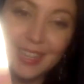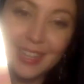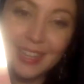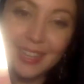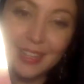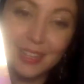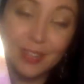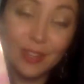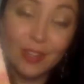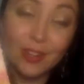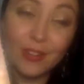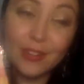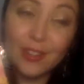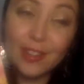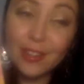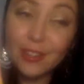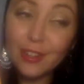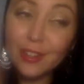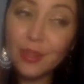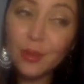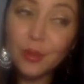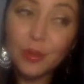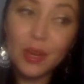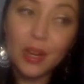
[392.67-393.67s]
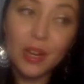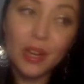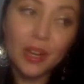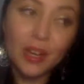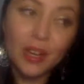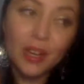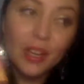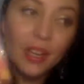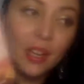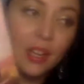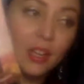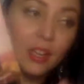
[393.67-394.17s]
Here you are,
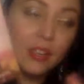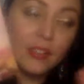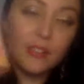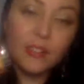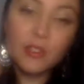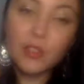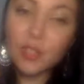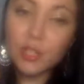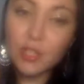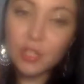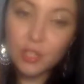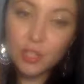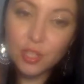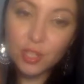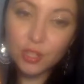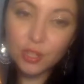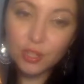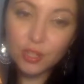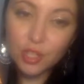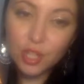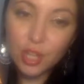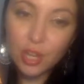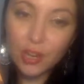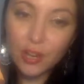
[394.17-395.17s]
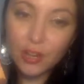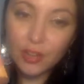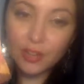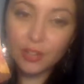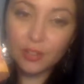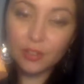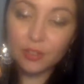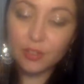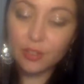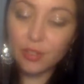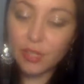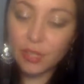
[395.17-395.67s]
you're looking to your chart,
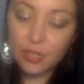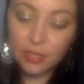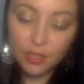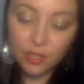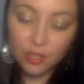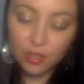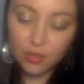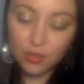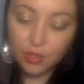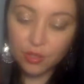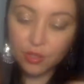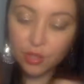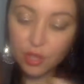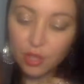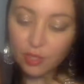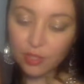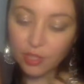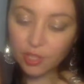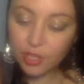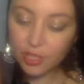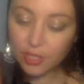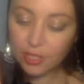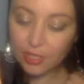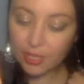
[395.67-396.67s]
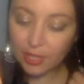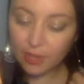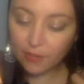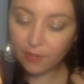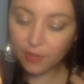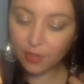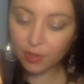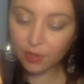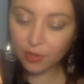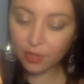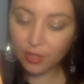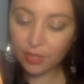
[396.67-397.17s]
you're looking to astrology stuff,
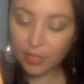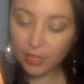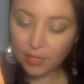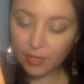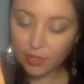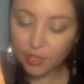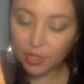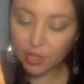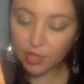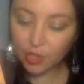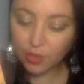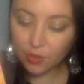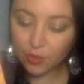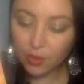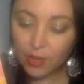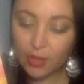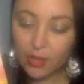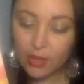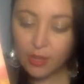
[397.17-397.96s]
you're looking to